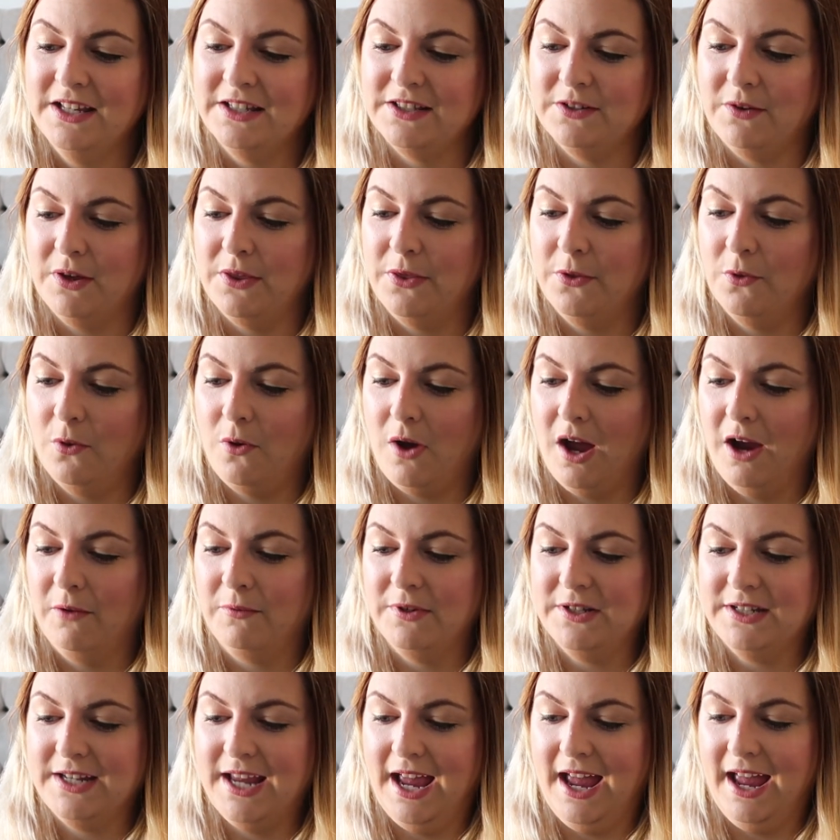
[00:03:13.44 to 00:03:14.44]
so I thought I
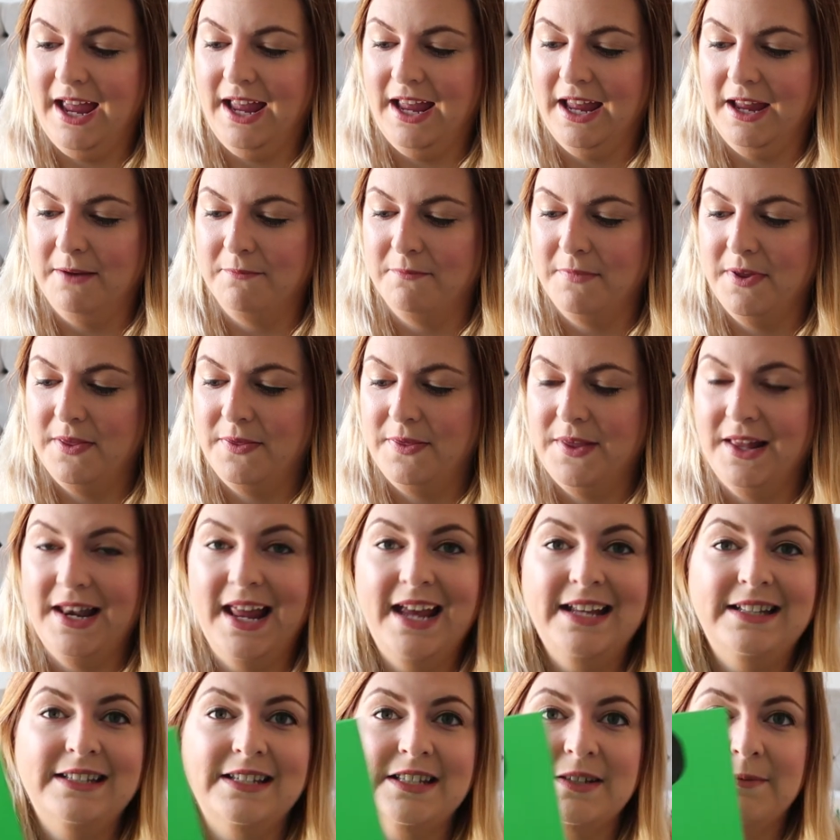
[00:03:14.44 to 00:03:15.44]
would get him the
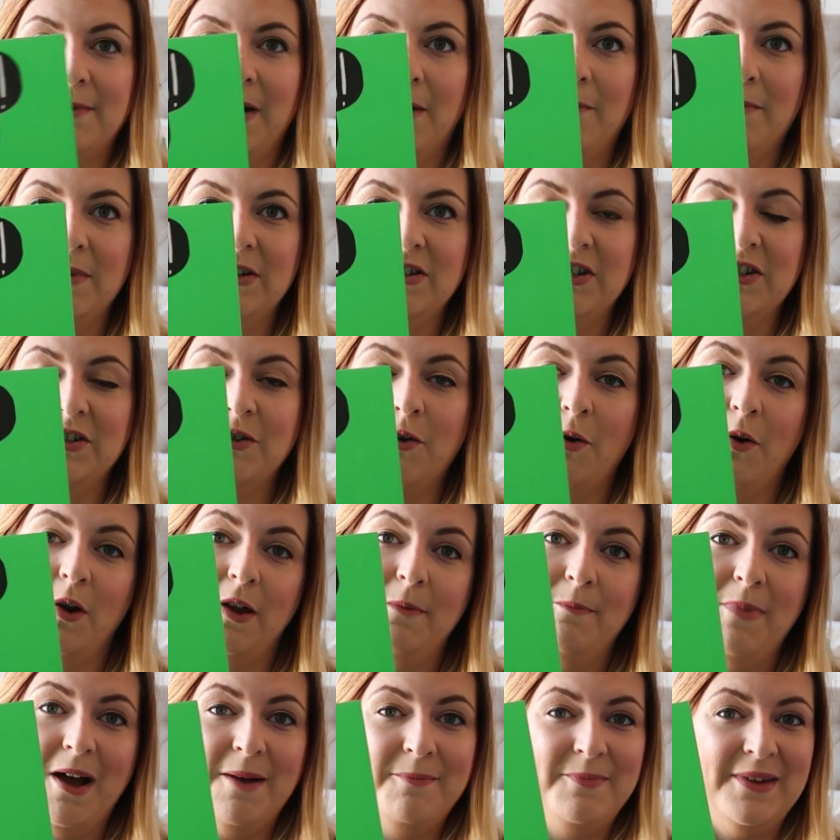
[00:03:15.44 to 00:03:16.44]
latest one, which is
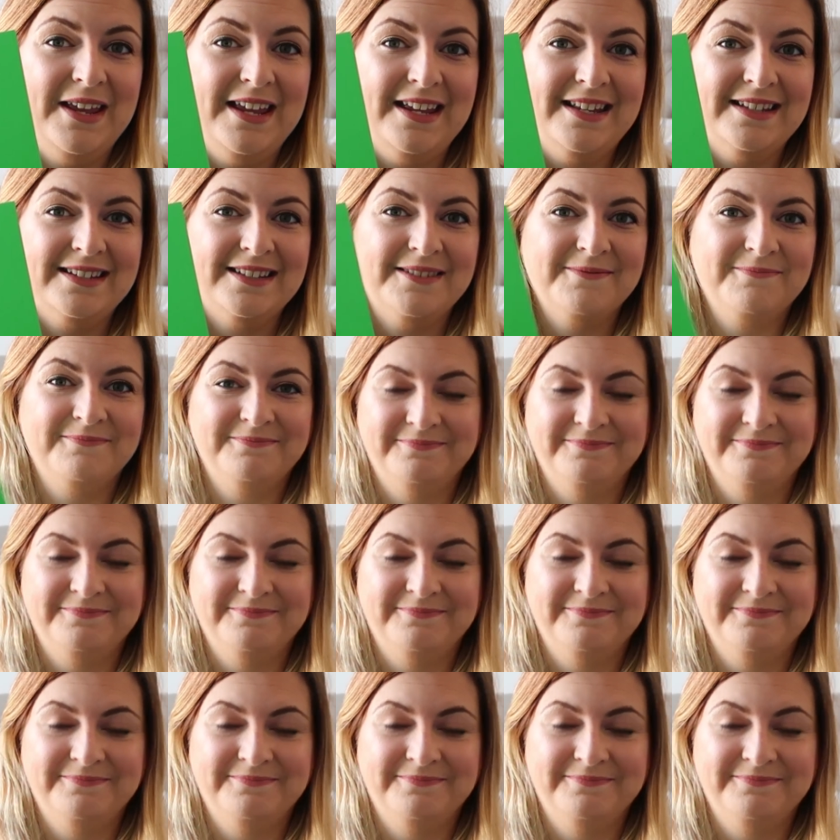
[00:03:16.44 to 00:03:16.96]
Oi Puppies.